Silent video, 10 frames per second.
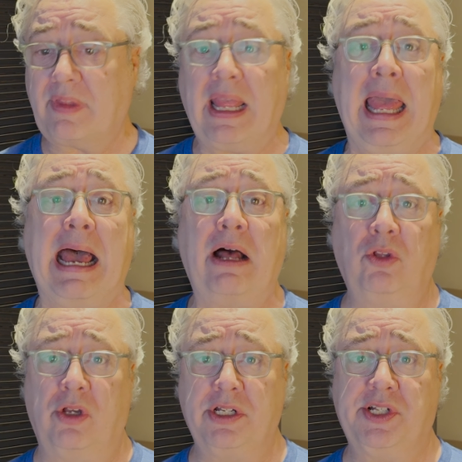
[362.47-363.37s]
how
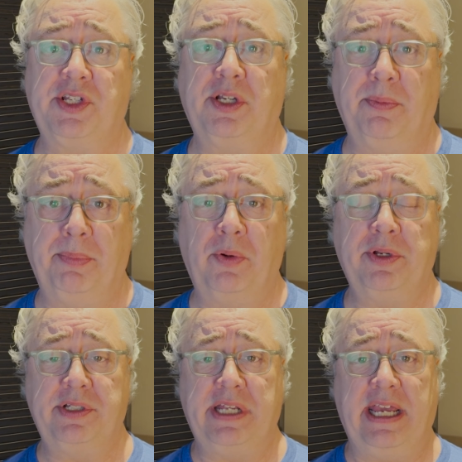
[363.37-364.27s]
long does a
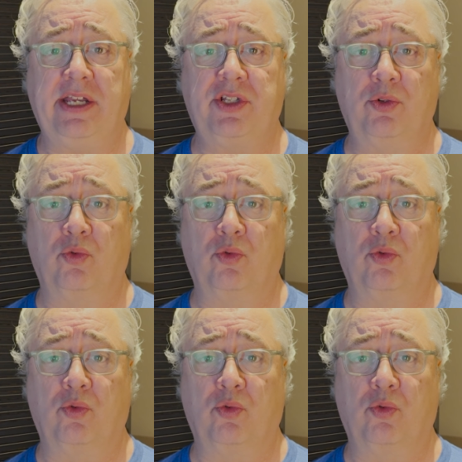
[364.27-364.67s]
component take to